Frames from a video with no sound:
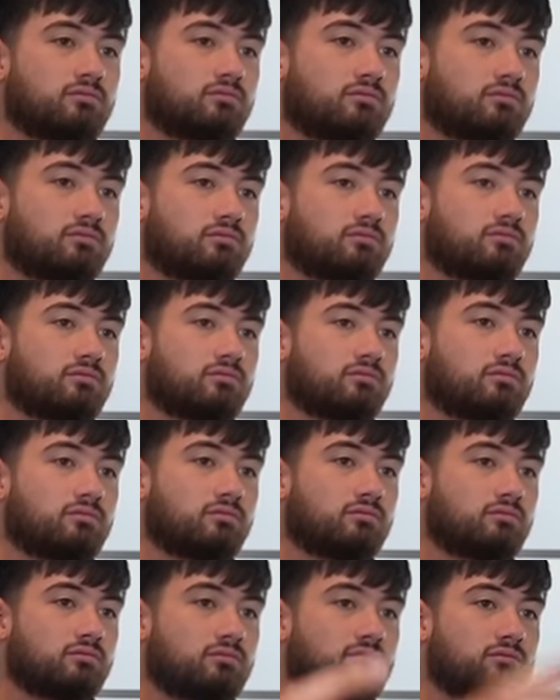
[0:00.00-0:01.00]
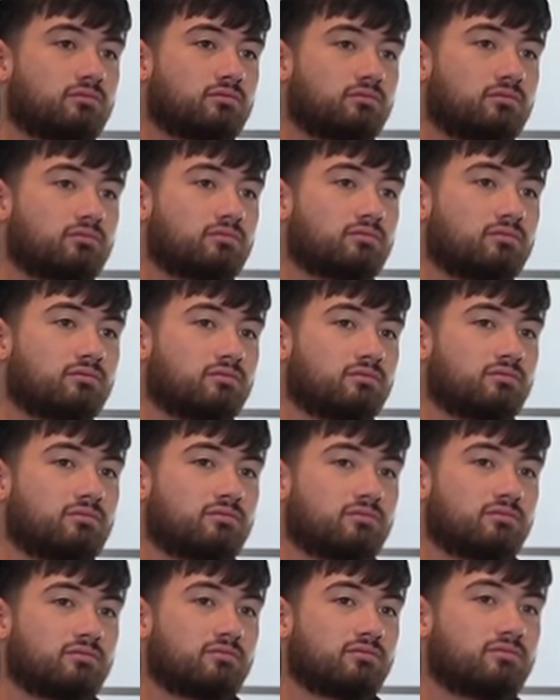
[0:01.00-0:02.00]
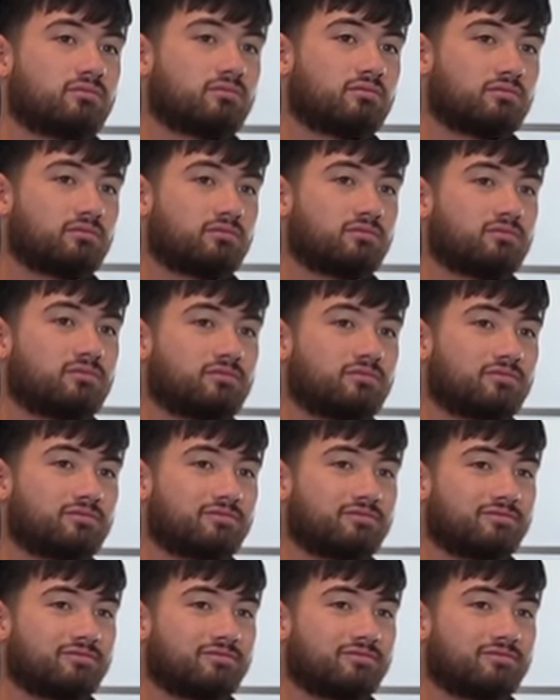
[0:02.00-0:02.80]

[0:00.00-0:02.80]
No words are spoken by the person on screen.